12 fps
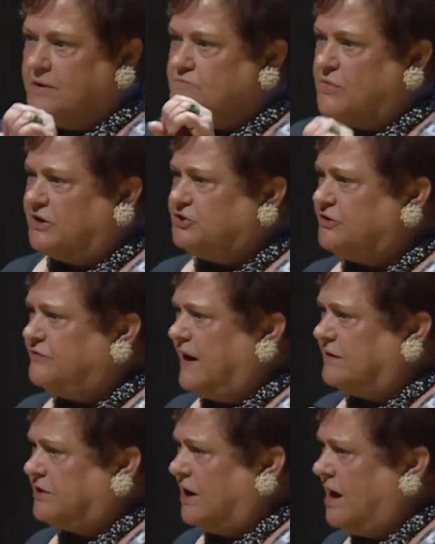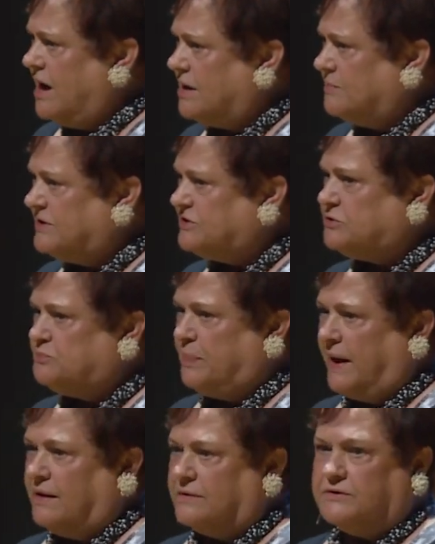And much of that time is
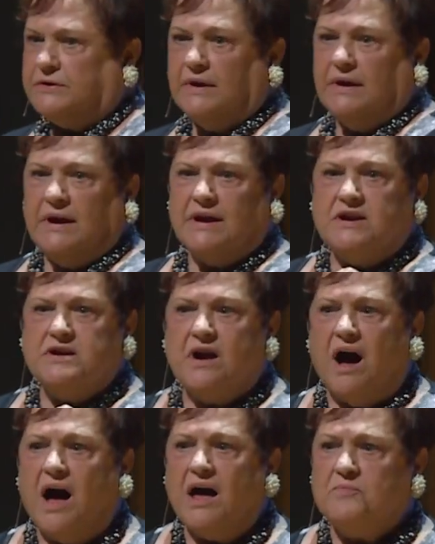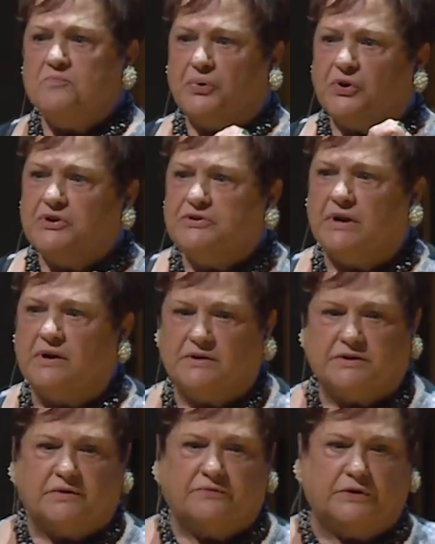spent in
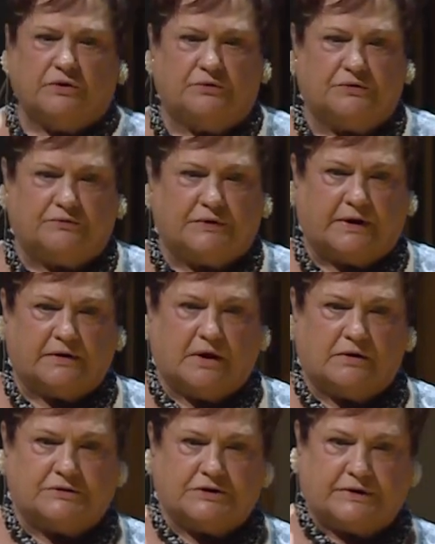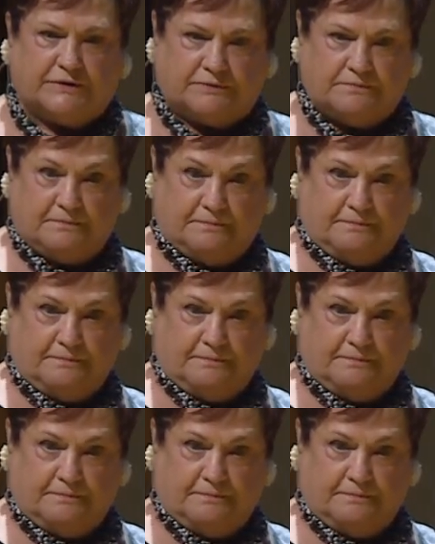non-productive use of technologies.